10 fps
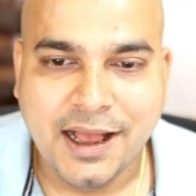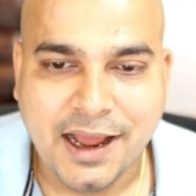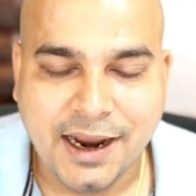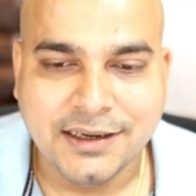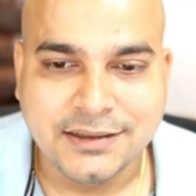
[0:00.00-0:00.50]

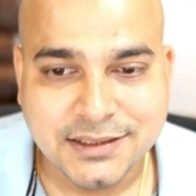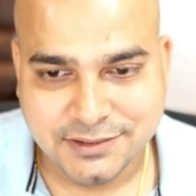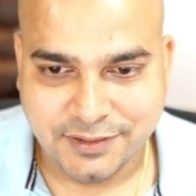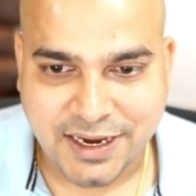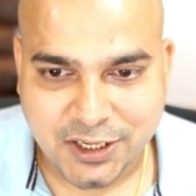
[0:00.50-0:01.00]
and this
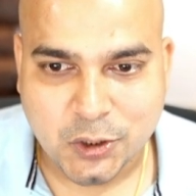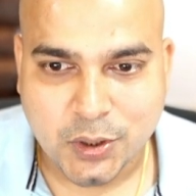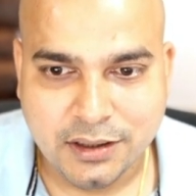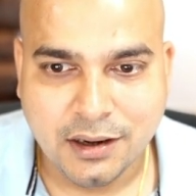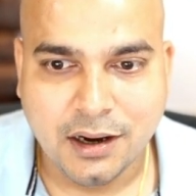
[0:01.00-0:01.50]
is really
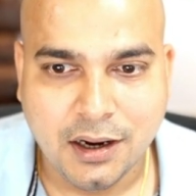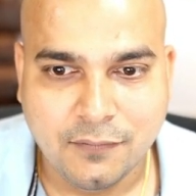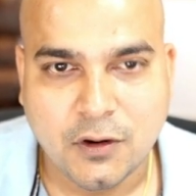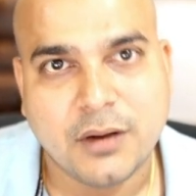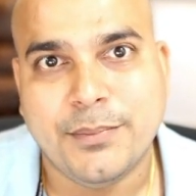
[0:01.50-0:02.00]
good uh,
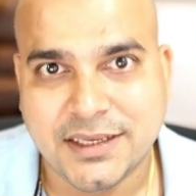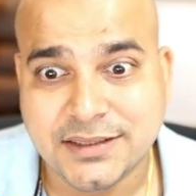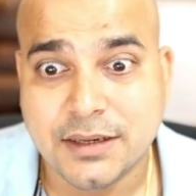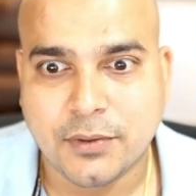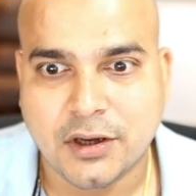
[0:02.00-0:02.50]
for a
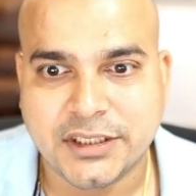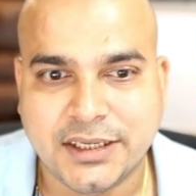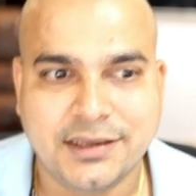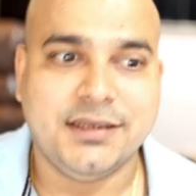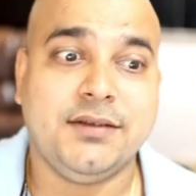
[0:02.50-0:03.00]
basic
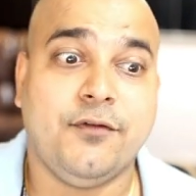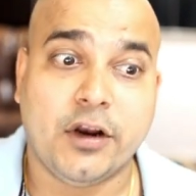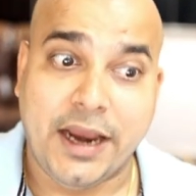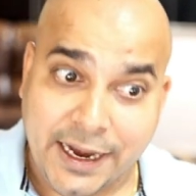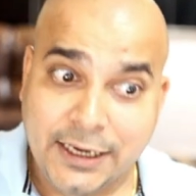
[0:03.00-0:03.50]
project yes
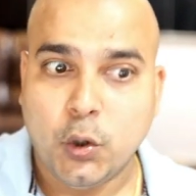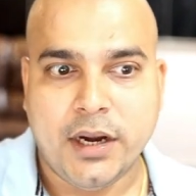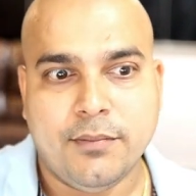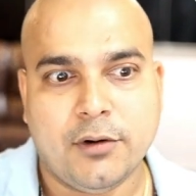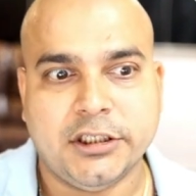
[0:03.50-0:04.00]
for an
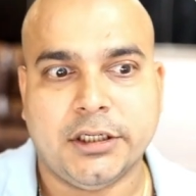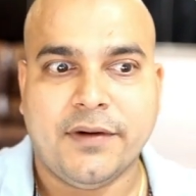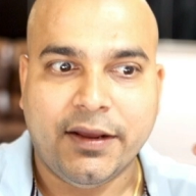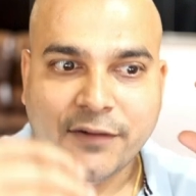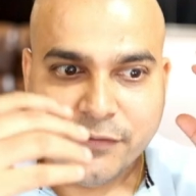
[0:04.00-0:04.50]
end-to-end -end project
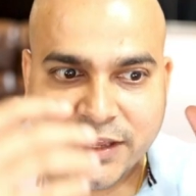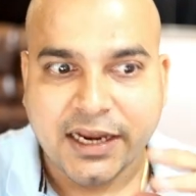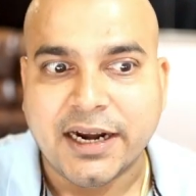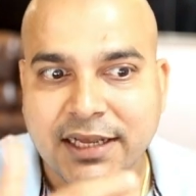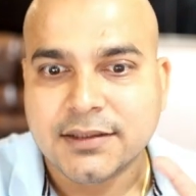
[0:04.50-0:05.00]
wherever we
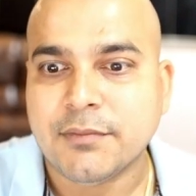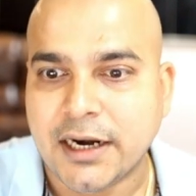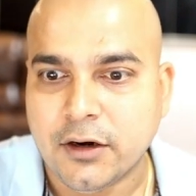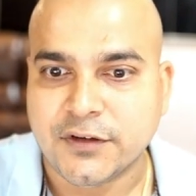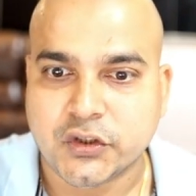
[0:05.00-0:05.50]
are getting some
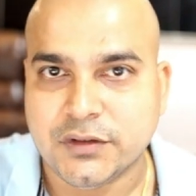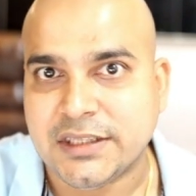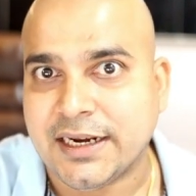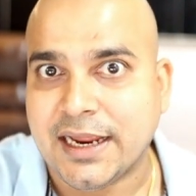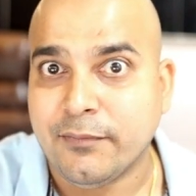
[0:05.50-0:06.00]
kind of issues
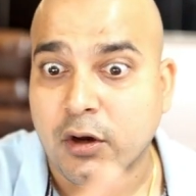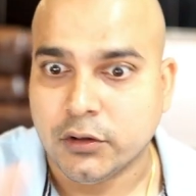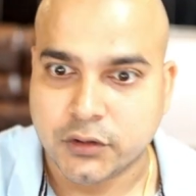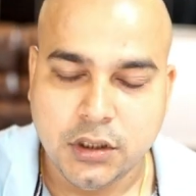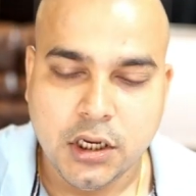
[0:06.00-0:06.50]
that can be
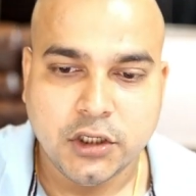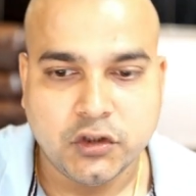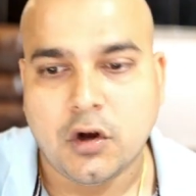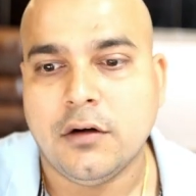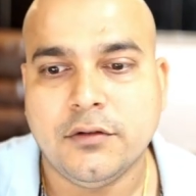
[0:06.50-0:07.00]
also
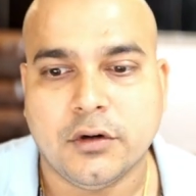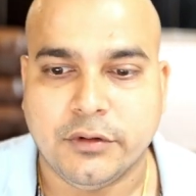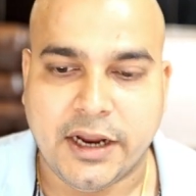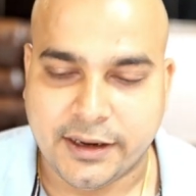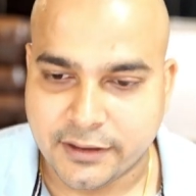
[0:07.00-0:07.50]
solved
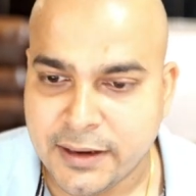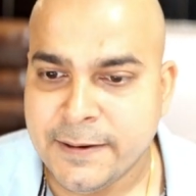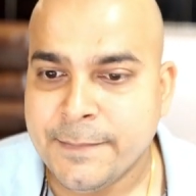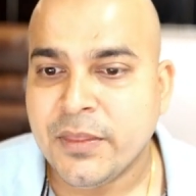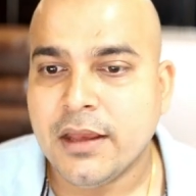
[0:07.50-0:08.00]
through that right